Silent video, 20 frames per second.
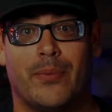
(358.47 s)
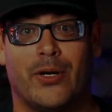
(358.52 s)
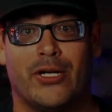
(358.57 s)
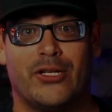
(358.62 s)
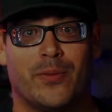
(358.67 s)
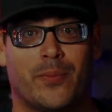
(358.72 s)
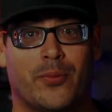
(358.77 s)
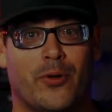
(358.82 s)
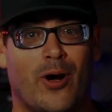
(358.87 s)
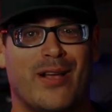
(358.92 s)
but
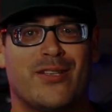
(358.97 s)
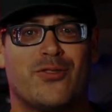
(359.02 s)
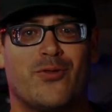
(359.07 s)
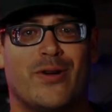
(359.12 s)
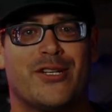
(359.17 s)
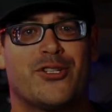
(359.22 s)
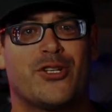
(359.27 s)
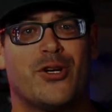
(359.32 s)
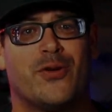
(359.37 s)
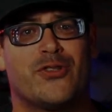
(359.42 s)
your price
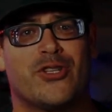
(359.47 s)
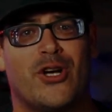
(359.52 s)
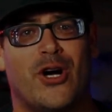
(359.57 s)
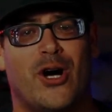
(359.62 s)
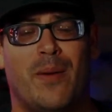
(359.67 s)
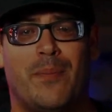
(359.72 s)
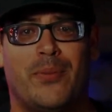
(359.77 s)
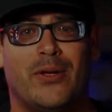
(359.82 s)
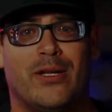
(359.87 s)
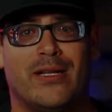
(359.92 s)
range goes
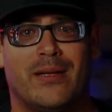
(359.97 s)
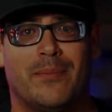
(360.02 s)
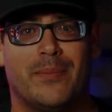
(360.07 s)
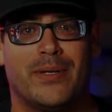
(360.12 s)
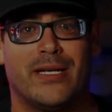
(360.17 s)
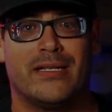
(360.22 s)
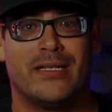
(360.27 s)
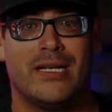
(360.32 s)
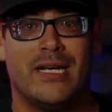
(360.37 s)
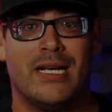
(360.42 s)
up a little
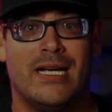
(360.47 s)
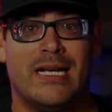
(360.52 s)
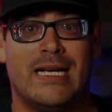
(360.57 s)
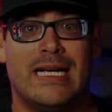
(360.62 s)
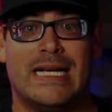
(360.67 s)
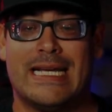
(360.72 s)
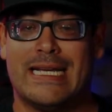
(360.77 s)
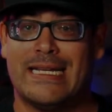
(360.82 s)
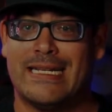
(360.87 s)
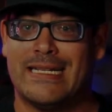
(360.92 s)
bit.
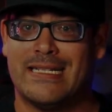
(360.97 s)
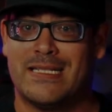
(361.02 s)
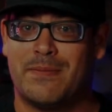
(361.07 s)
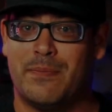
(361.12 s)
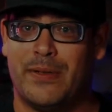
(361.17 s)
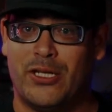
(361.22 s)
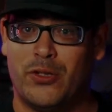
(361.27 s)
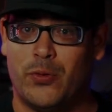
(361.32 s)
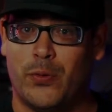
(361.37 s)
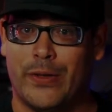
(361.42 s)
It is
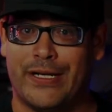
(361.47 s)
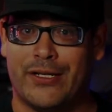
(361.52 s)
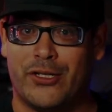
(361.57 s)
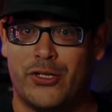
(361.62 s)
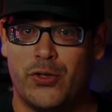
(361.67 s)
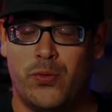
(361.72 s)
between